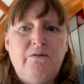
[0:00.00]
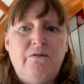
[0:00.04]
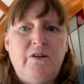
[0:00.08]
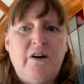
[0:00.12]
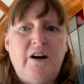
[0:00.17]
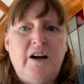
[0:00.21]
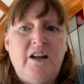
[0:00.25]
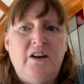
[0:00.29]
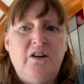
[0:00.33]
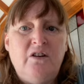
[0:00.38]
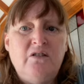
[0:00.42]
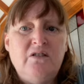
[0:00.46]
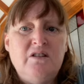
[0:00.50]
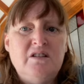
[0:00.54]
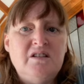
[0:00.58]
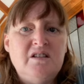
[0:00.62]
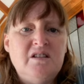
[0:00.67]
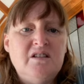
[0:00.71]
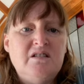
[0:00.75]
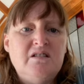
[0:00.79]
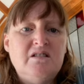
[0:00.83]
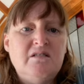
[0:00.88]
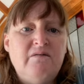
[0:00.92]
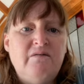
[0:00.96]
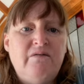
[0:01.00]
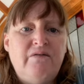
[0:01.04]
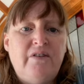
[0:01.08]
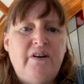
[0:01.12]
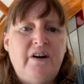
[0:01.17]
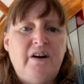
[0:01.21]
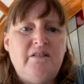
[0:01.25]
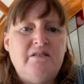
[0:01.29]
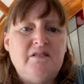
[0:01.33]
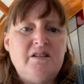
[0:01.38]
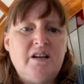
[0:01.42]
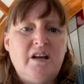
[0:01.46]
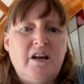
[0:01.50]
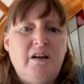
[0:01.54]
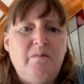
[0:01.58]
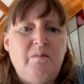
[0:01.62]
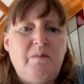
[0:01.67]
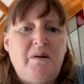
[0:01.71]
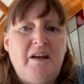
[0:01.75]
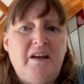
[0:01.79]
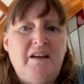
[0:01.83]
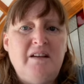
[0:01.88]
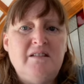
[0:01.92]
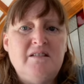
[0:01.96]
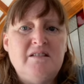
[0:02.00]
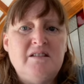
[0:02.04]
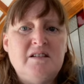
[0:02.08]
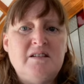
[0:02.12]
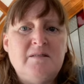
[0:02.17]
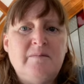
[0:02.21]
fire notices and fire escape plans.